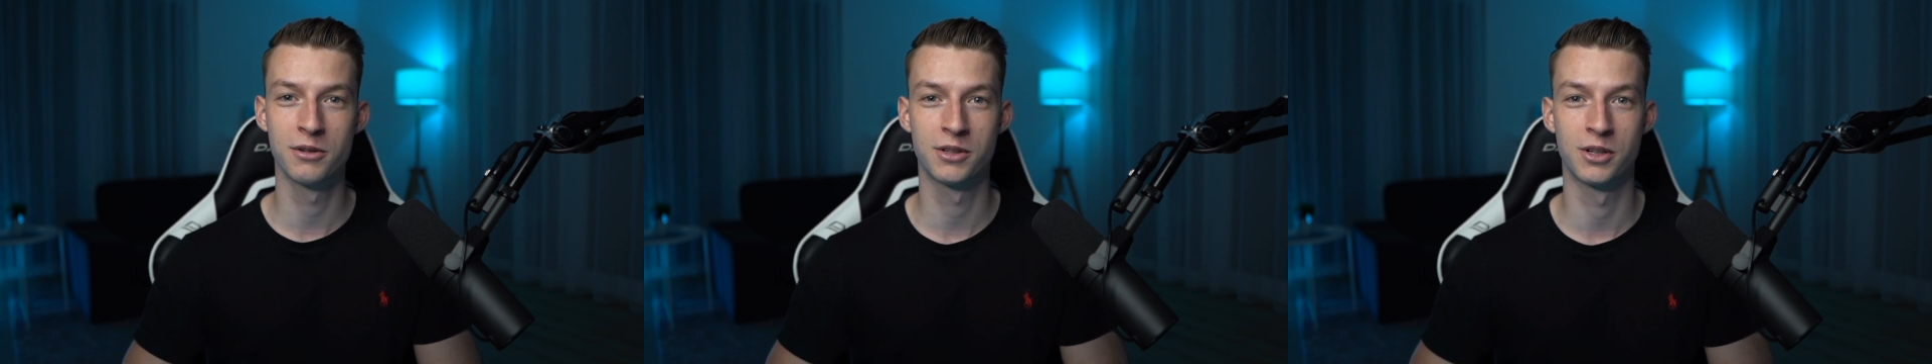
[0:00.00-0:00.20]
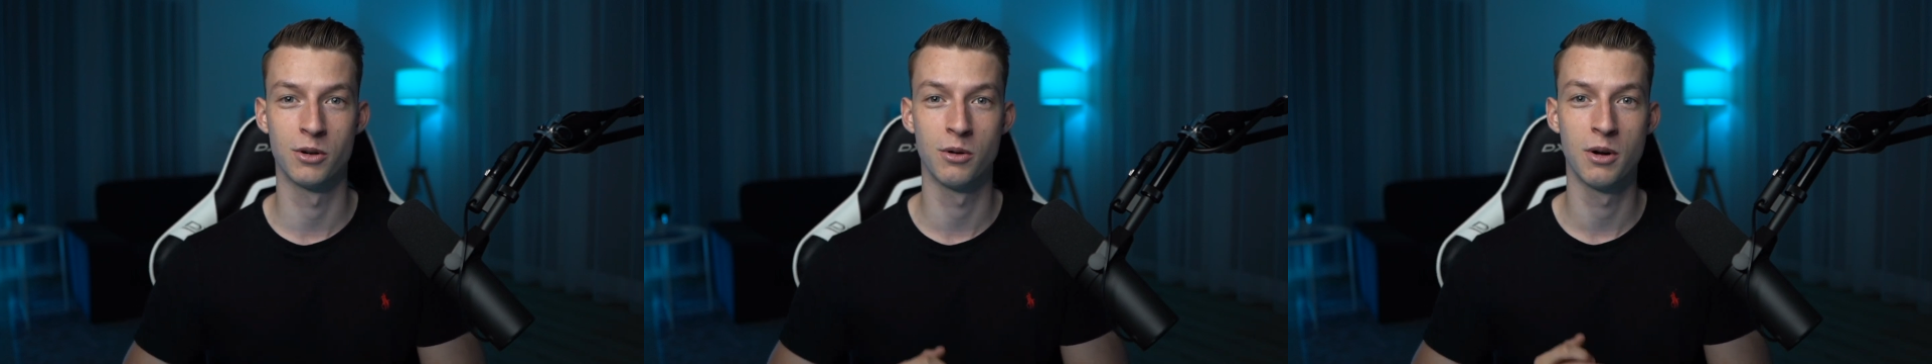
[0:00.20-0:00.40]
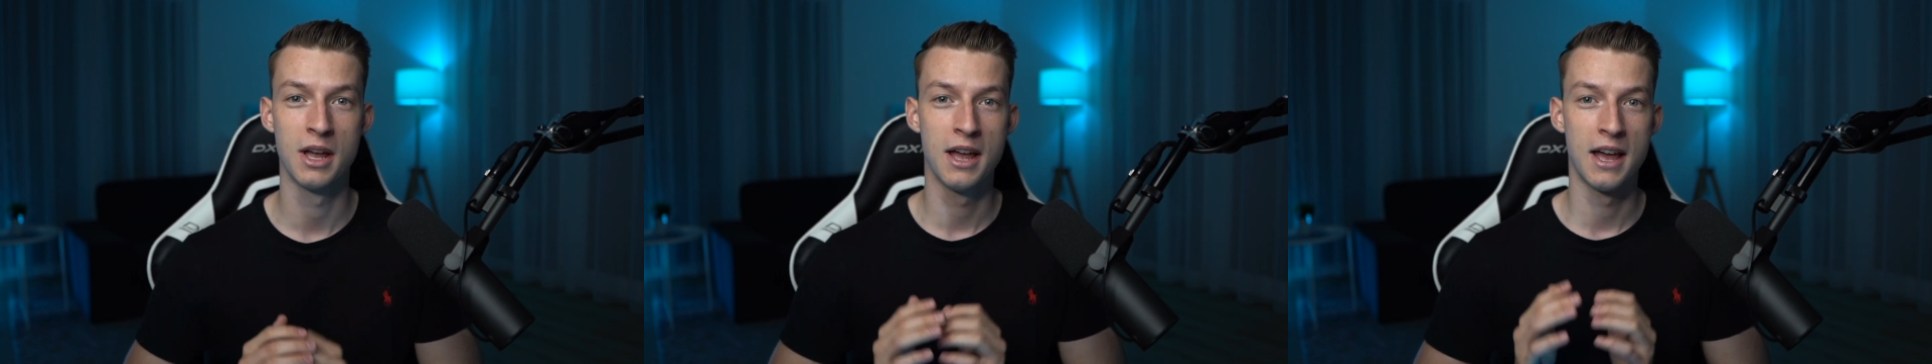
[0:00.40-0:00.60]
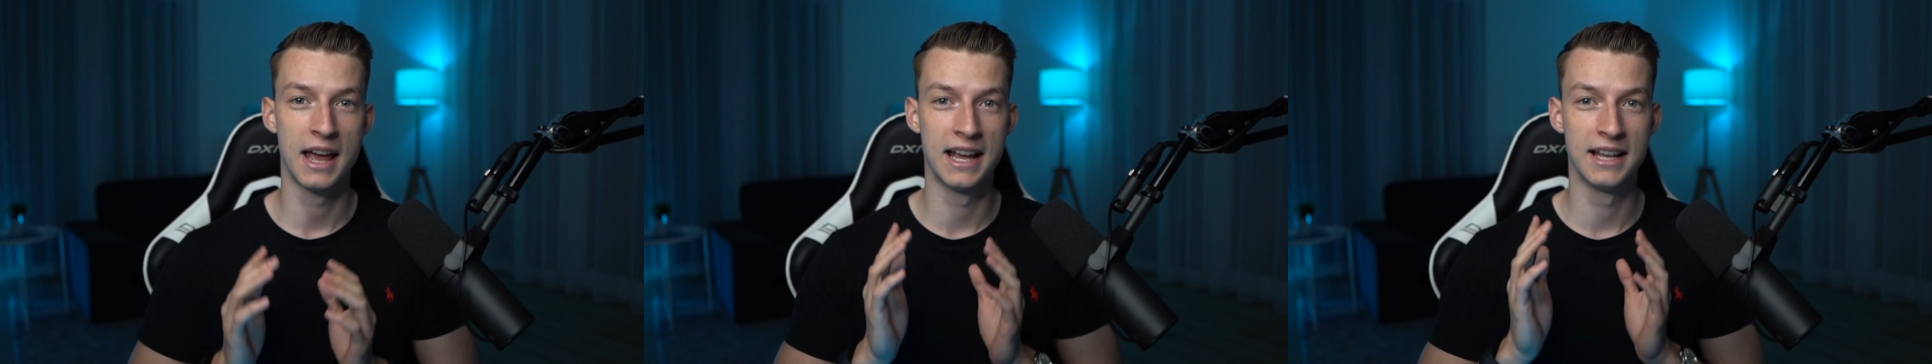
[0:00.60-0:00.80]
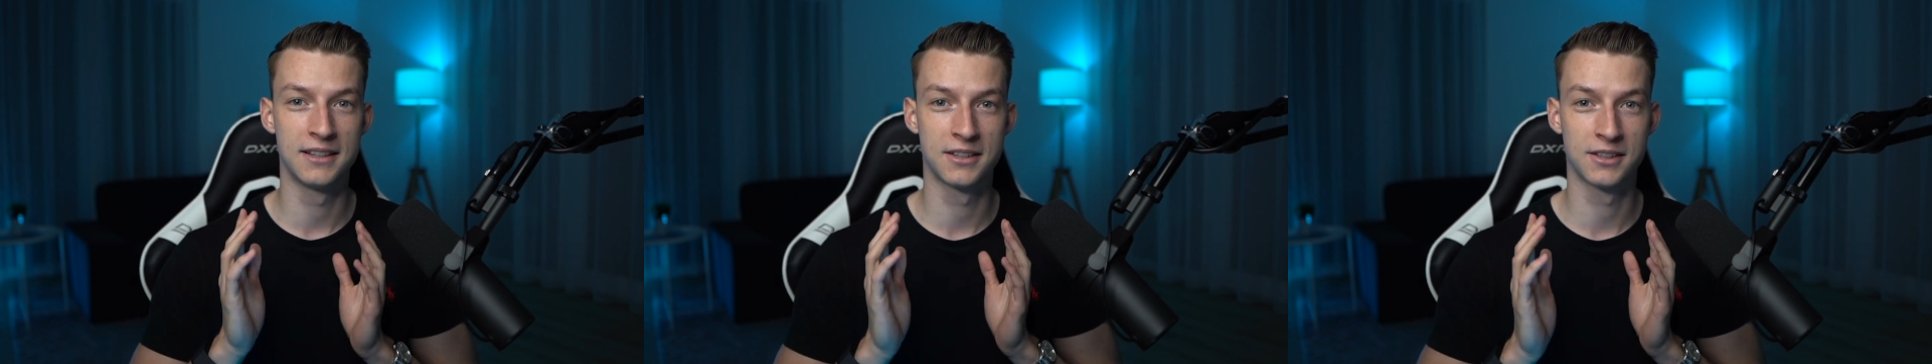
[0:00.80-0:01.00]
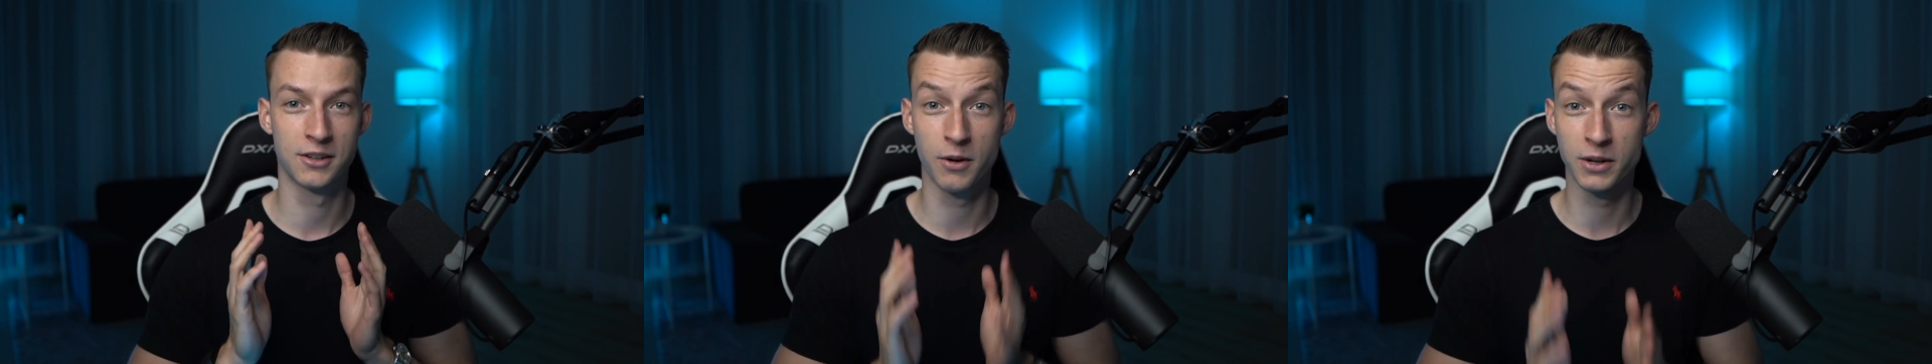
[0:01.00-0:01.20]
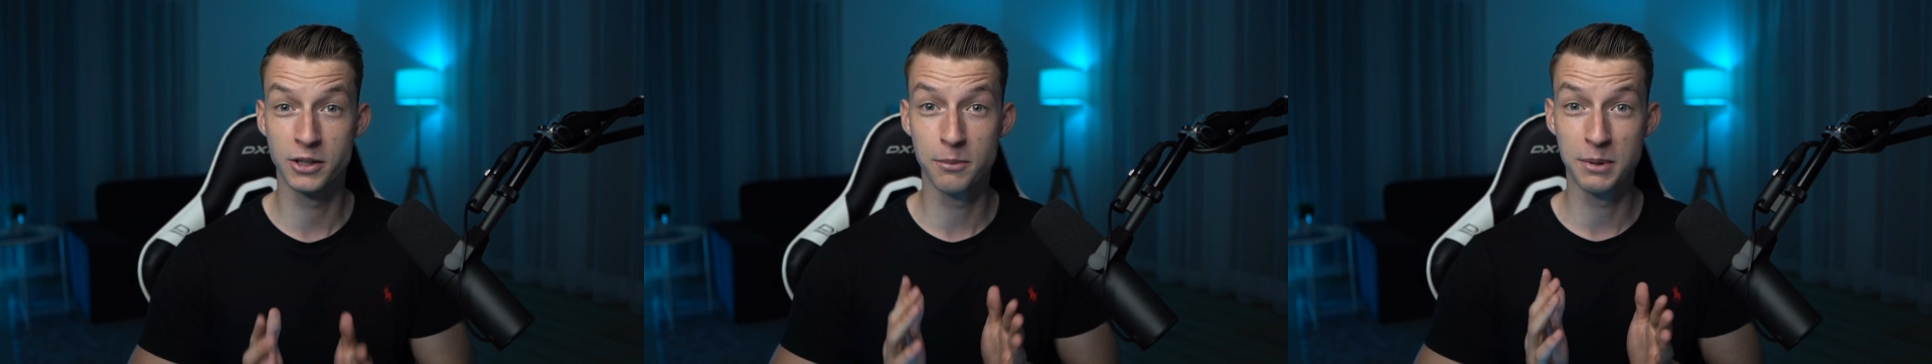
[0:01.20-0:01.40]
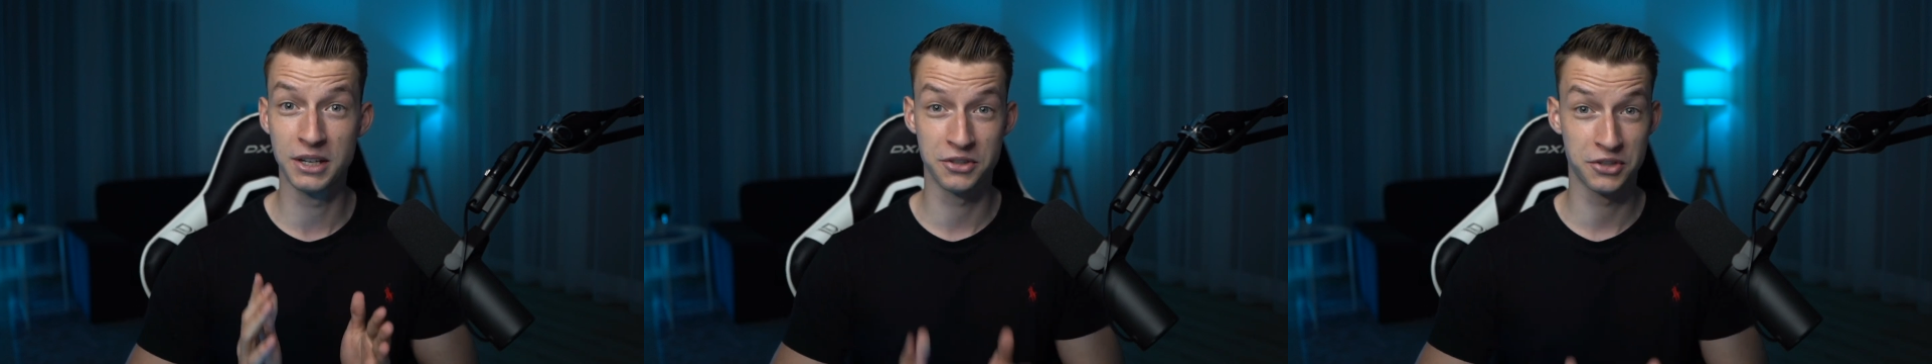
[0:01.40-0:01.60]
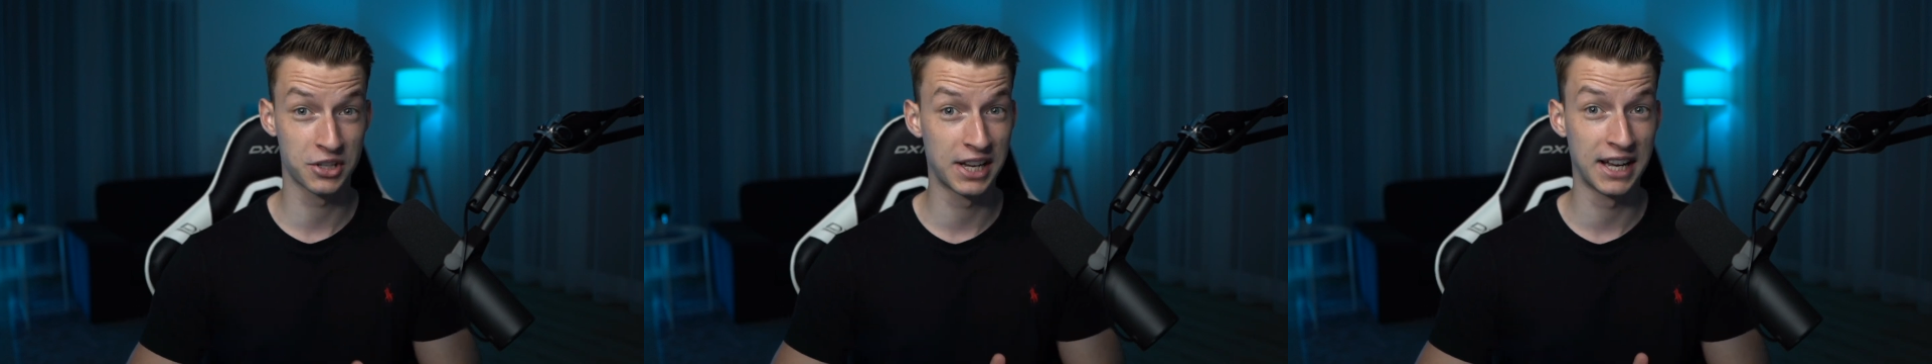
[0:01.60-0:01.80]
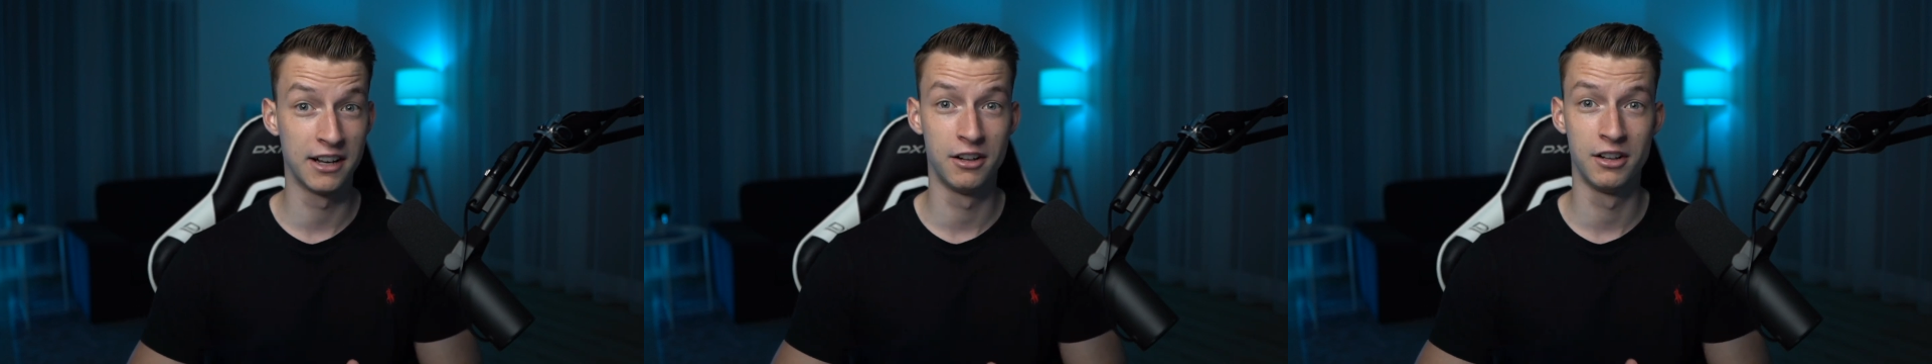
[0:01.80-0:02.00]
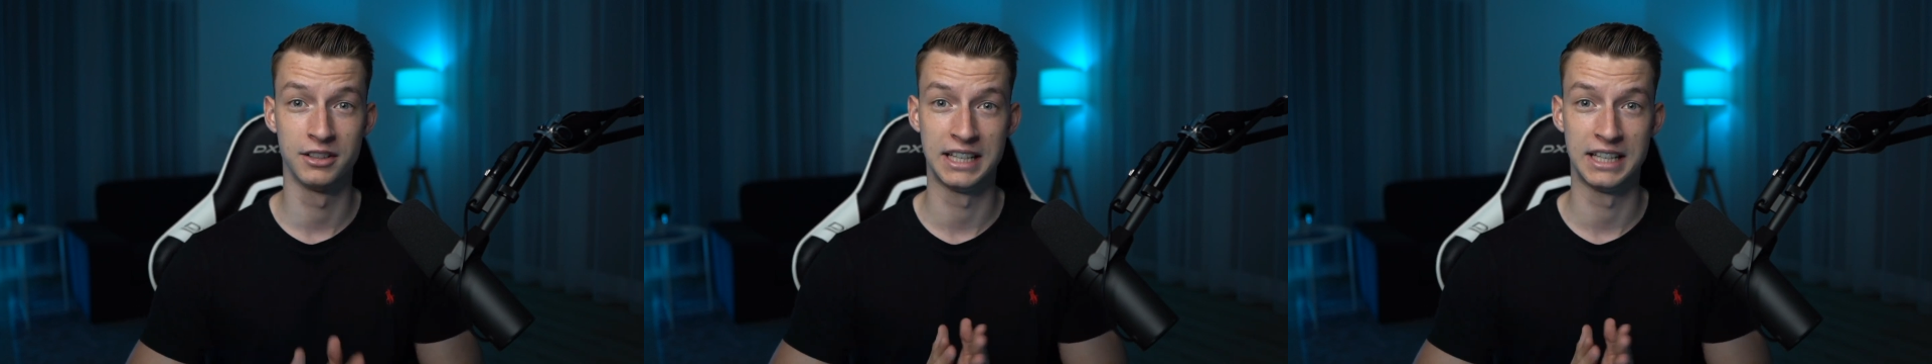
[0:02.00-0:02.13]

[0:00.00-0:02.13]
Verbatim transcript: So it's going to be a skill